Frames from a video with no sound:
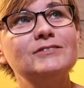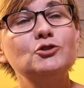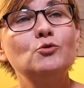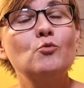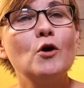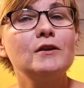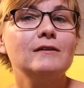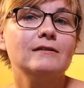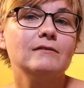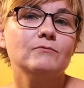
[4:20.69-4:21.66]
the
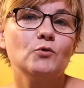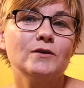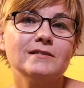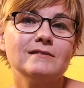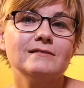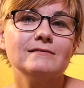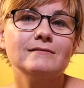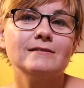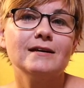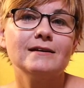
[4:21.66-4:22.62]

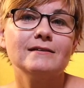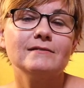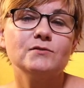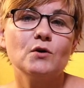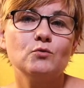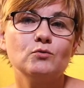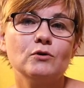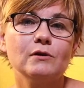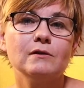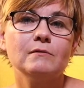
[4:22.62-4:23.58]
one
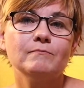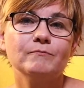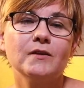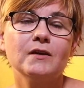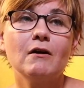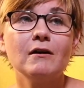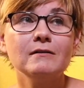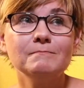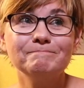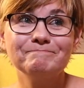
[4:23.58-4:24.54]
tonal
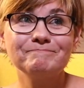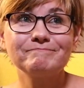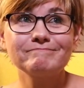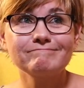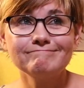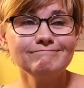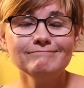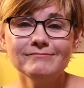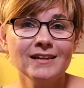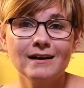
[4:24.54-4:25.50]
yarn.
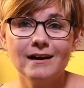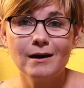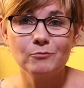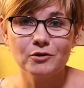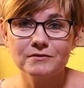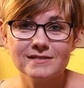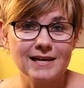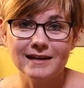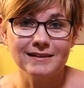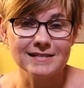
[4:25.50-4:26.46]
I'm not
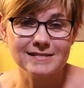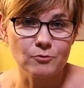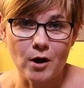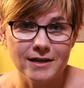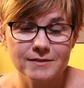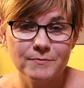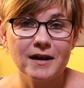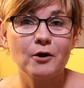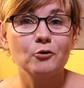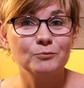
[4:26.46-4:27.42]
saying this right, but
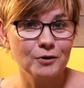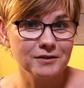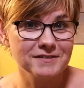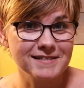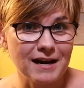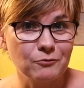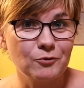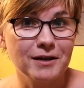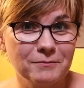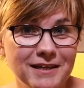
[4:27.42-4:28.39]
I hope you understand
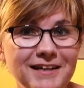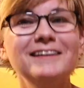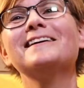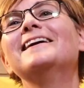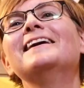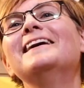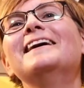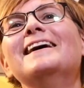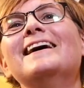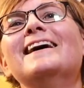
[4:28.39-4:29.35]
what I'm meaning.
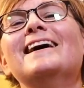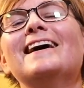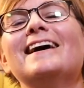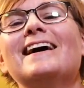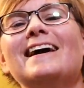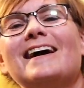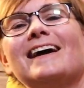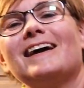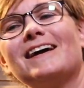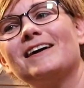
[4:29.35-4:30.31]

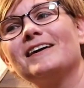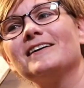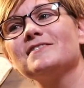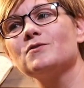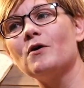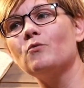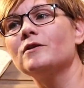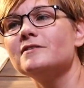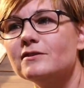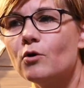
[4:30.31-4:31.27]
So I
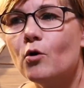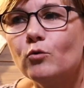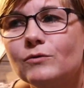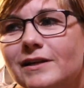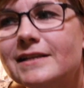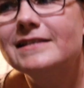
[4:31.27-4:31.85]
wanted only